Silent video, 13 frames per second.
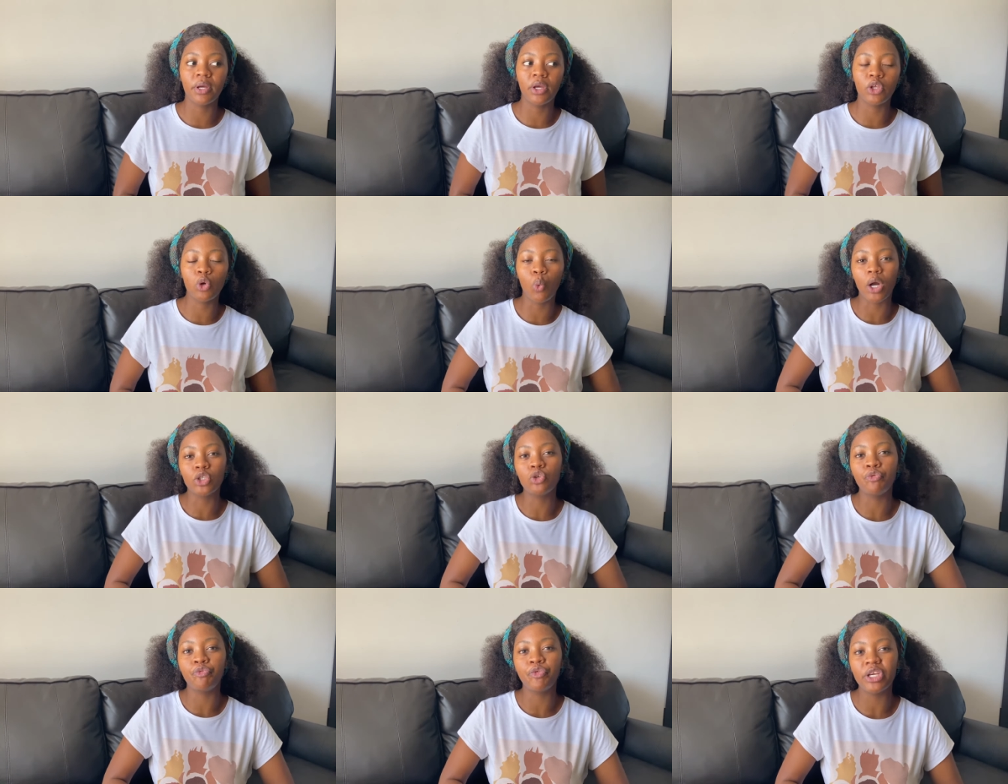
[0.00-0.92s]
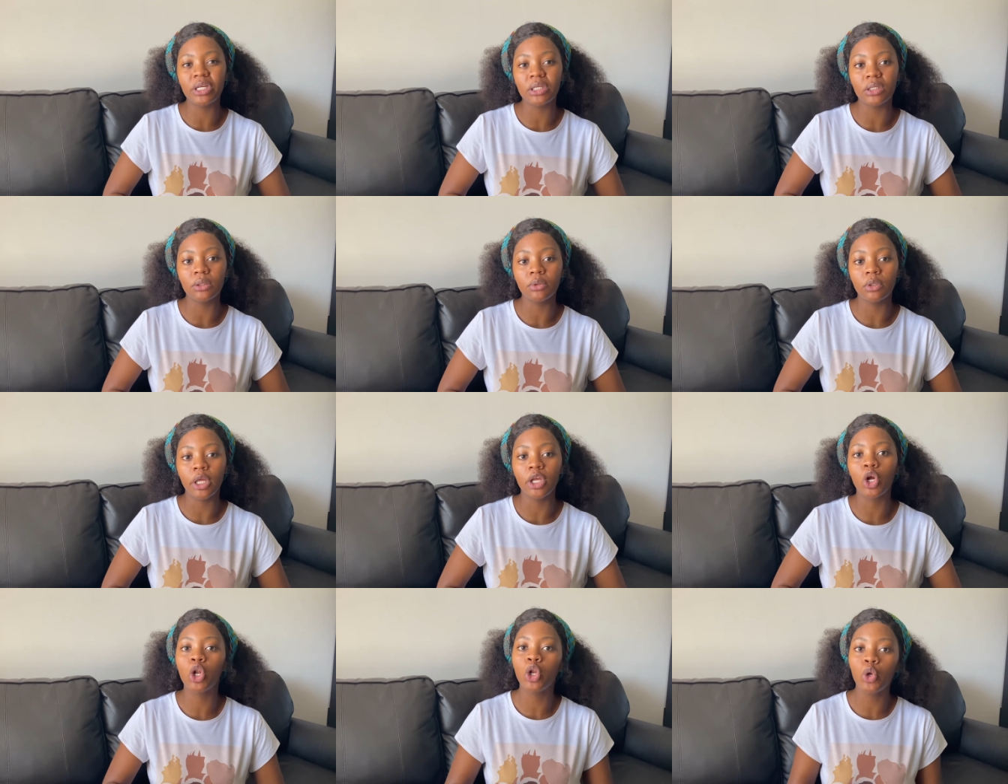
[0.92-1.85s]
you want to feel
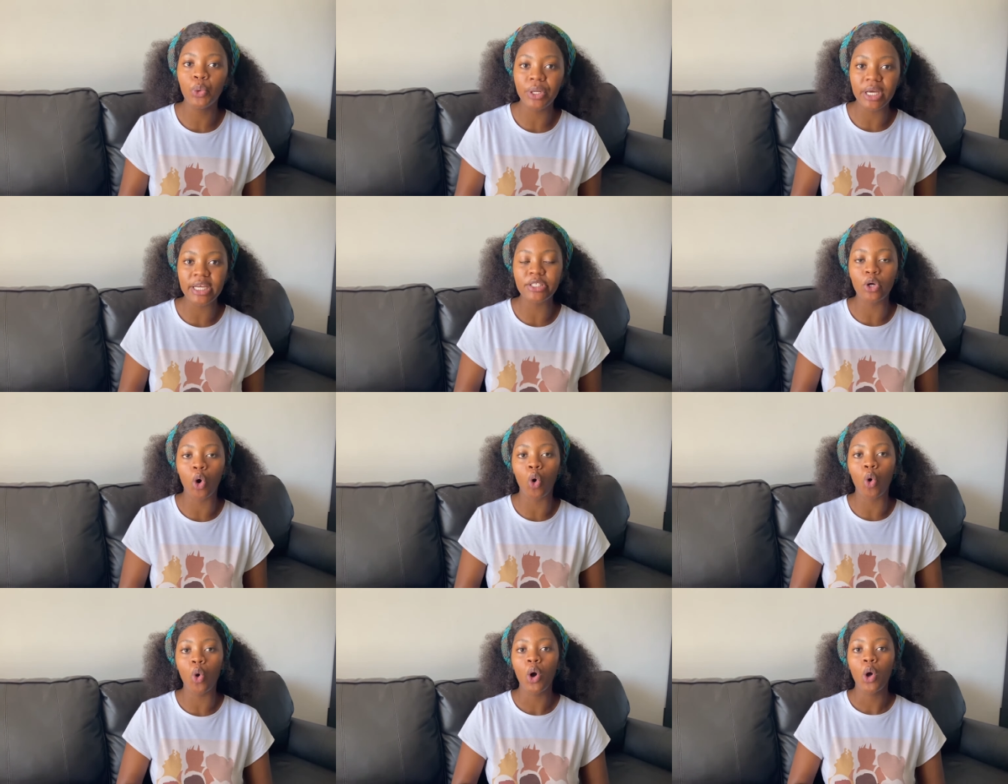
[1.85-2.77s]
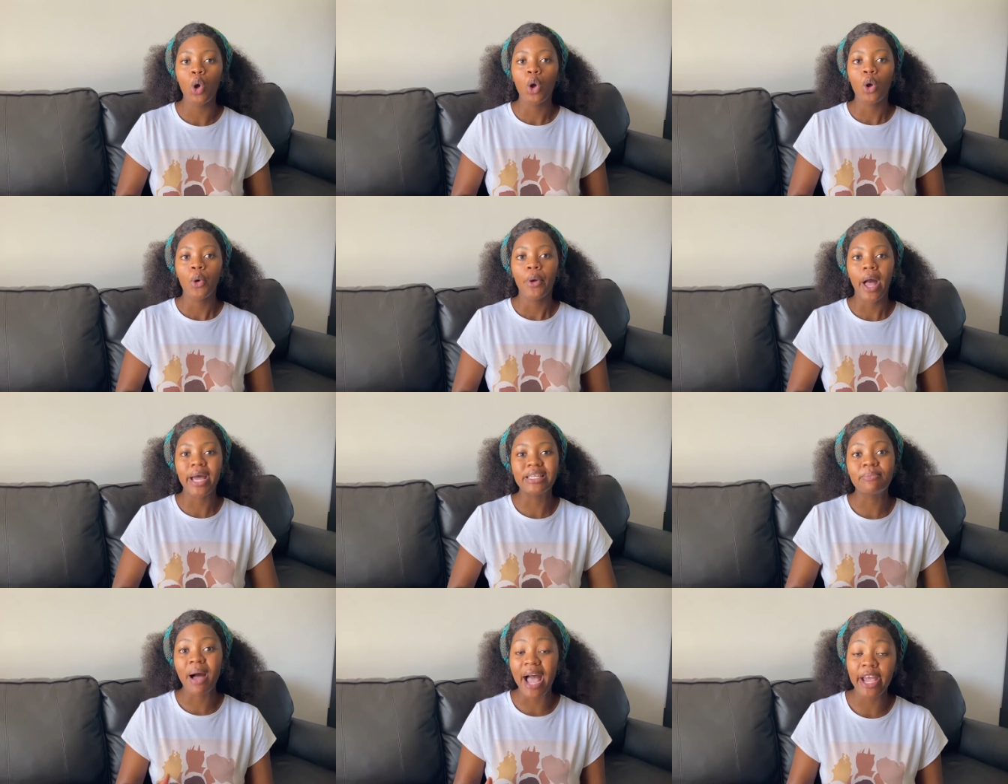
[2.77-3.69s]
included or
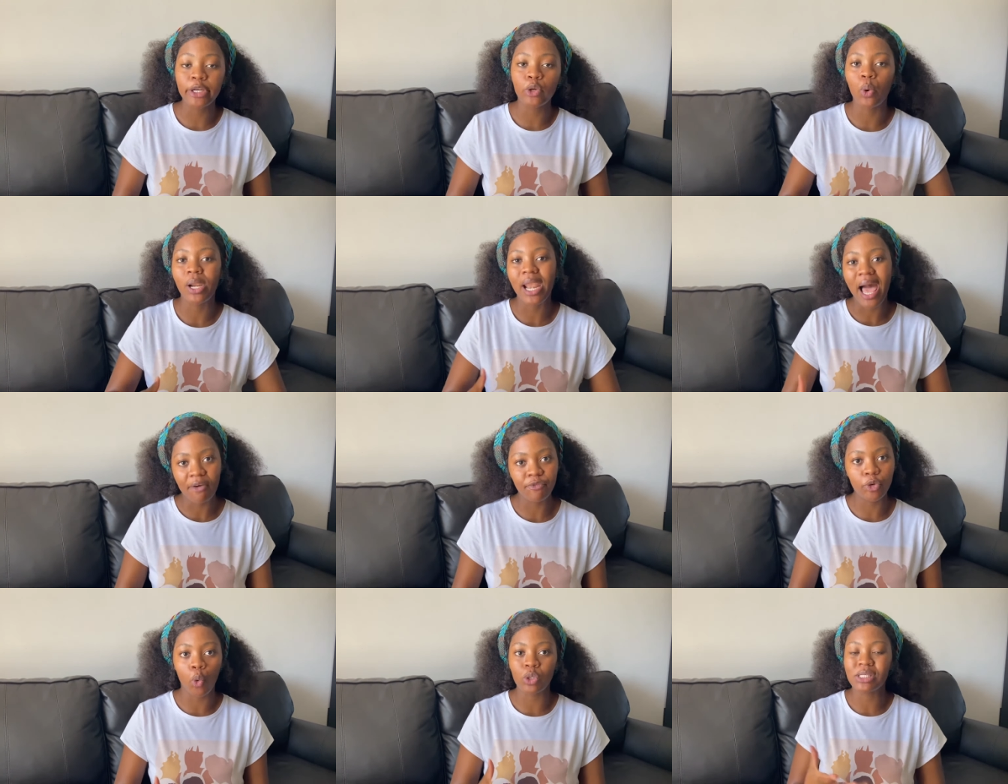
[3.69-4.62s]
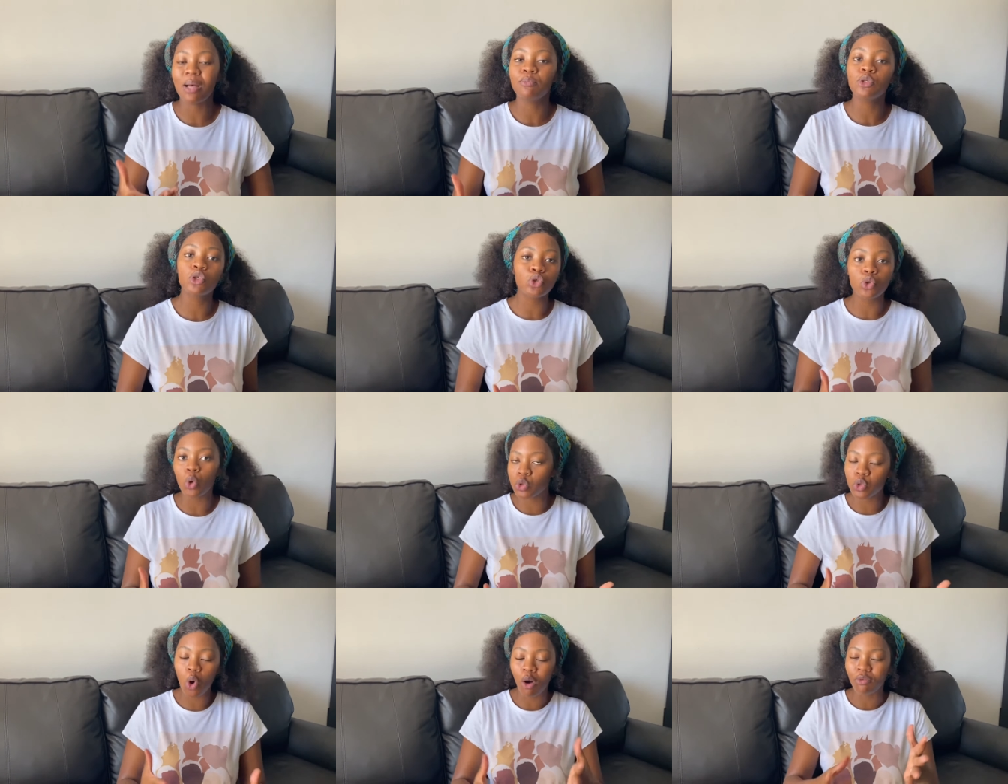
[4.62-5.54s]
admired or loved or some
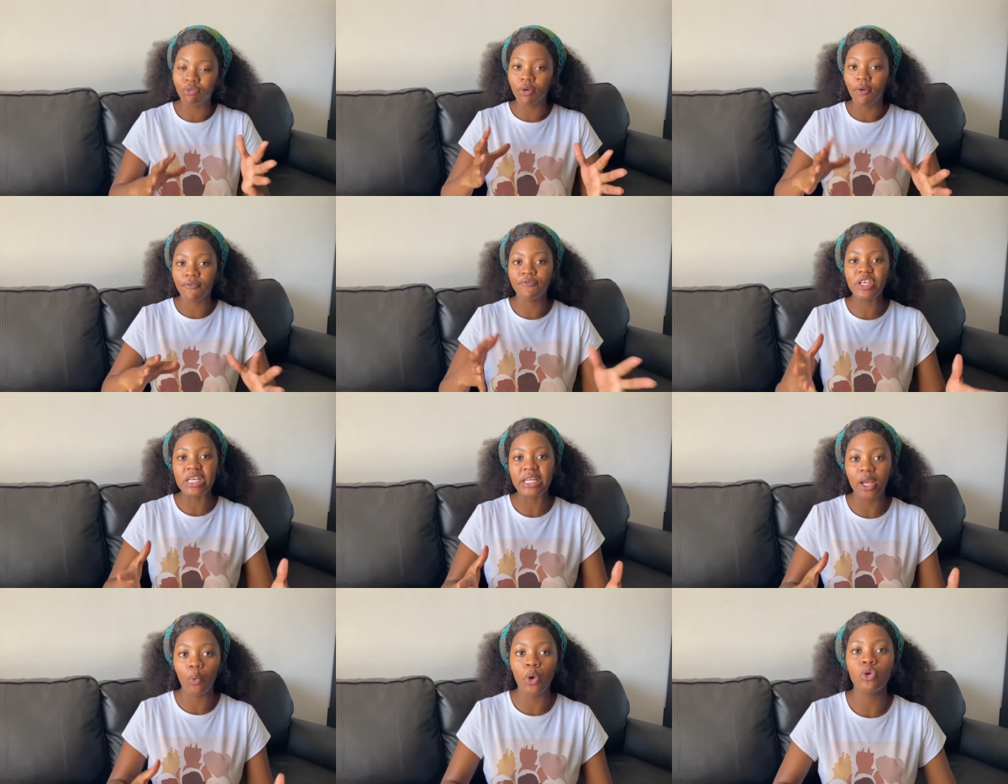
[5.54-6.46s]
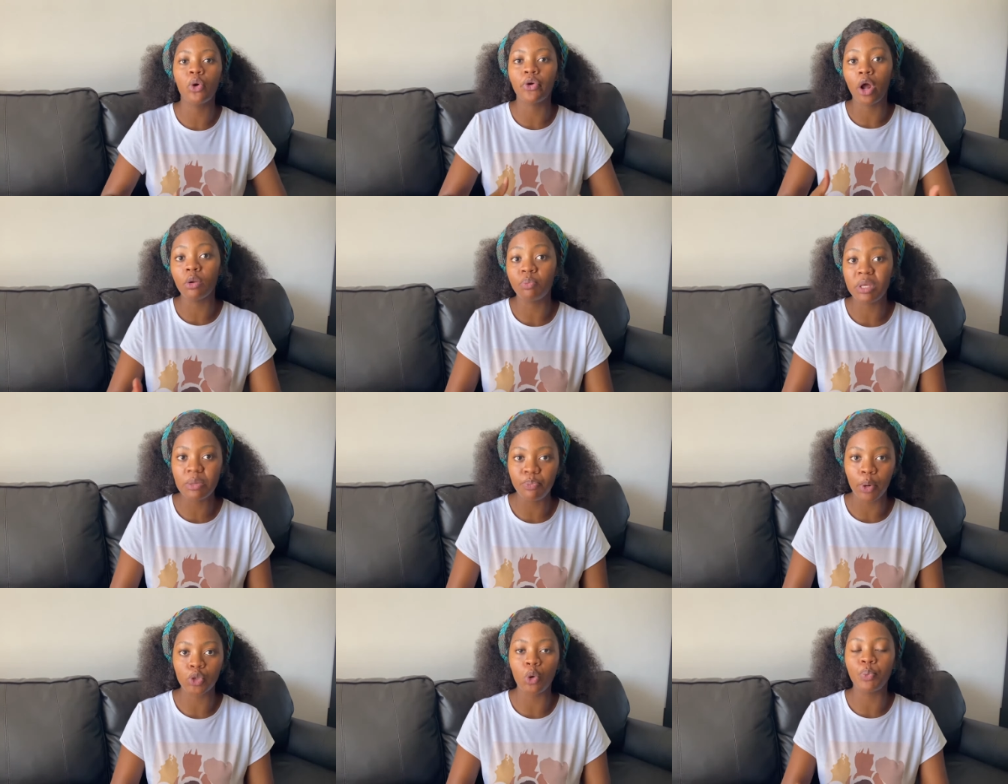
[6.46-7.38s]
sort of feeling when you're around
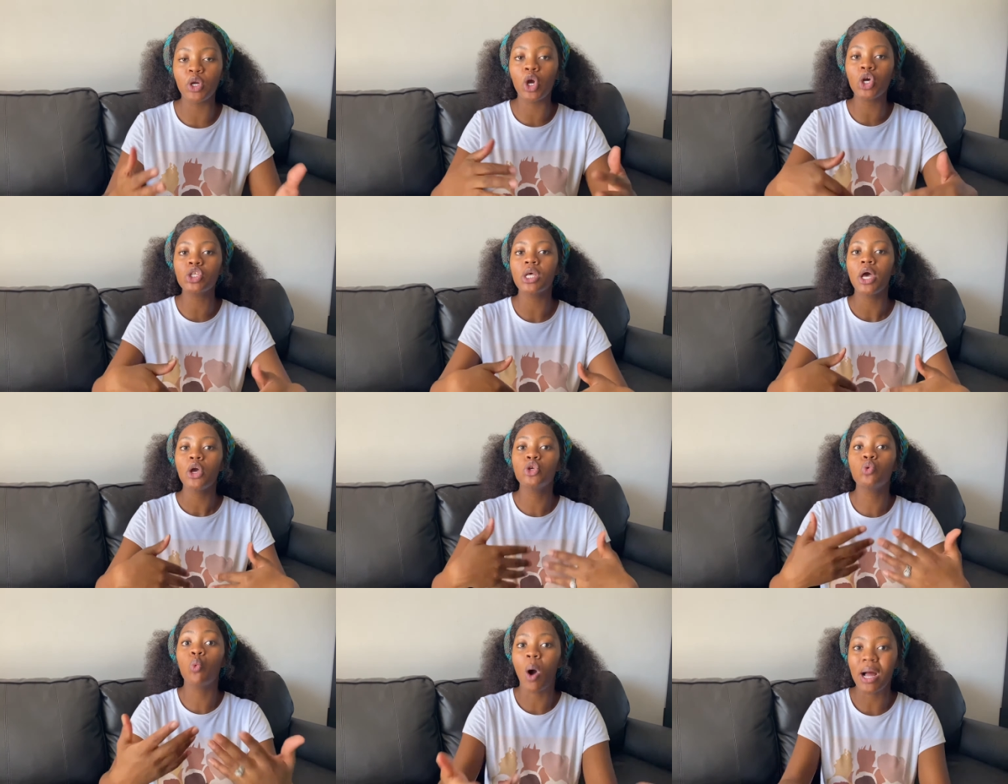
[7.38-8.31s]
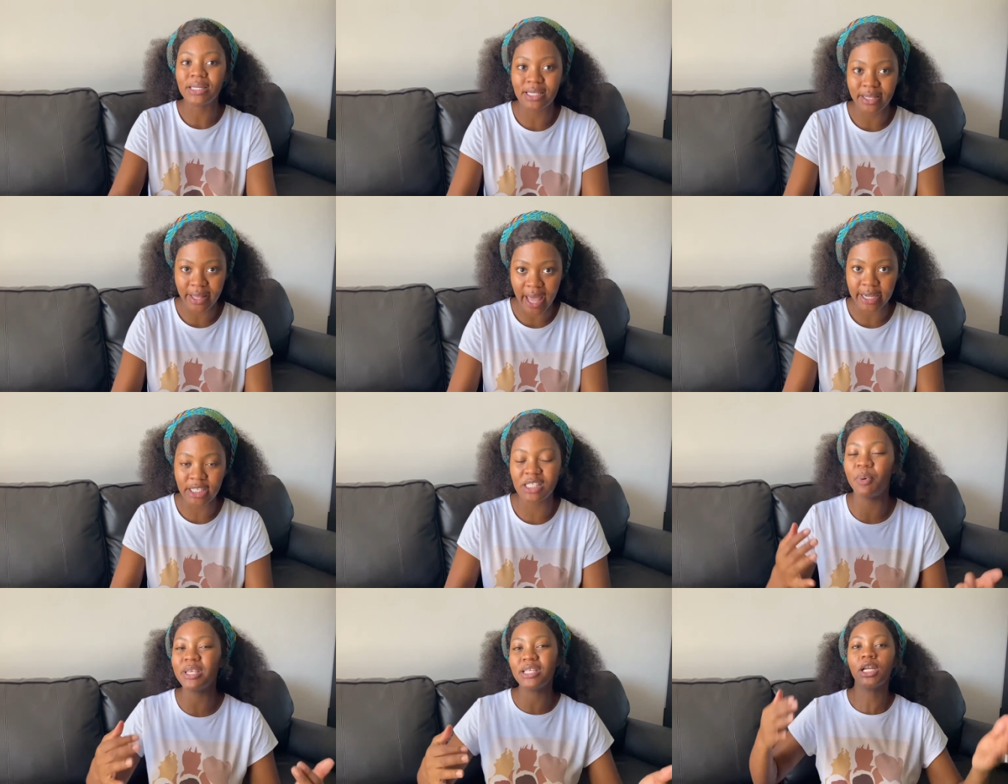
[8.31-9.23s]
people. So because you want that, it's
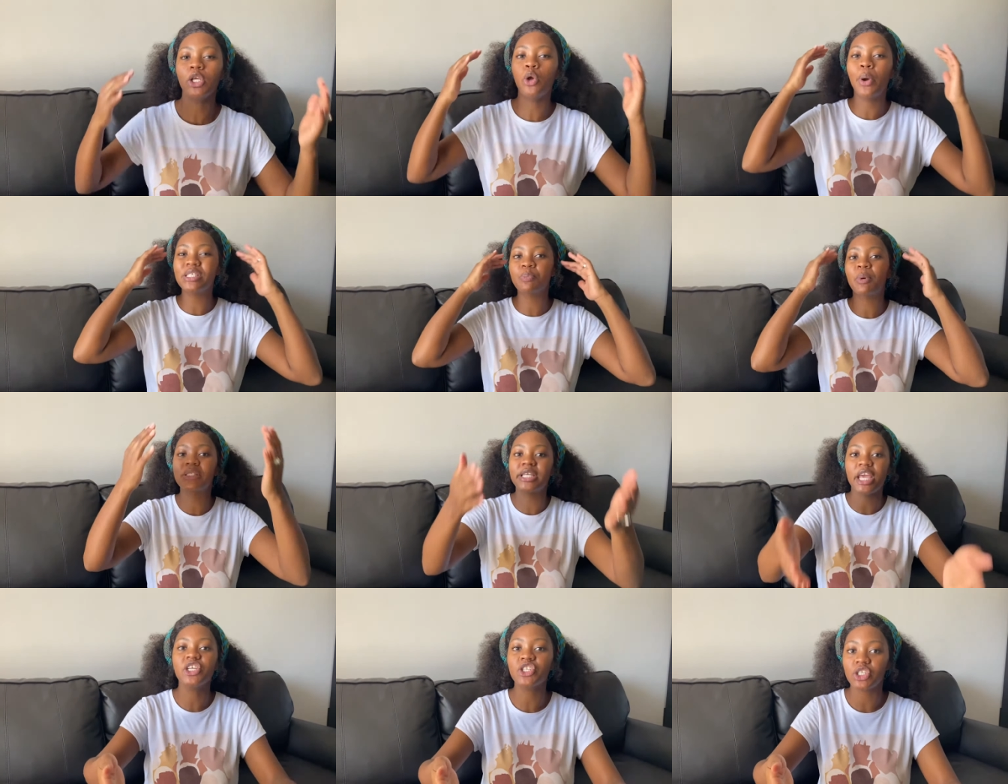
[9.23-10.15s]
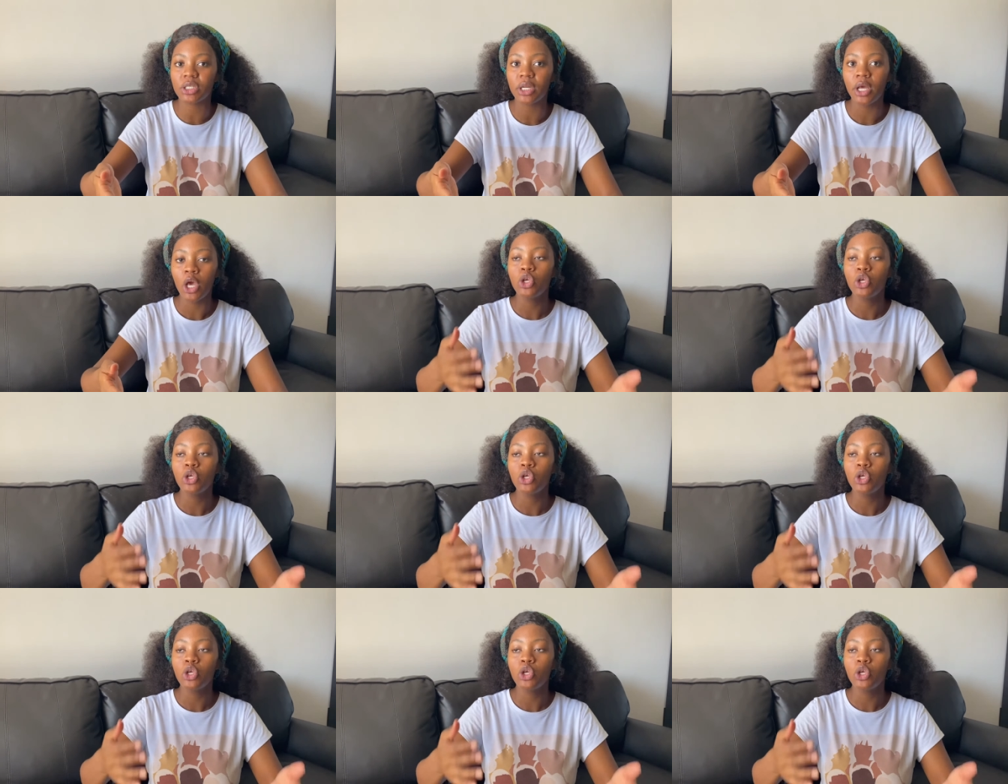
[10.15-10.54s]
basically your expectation.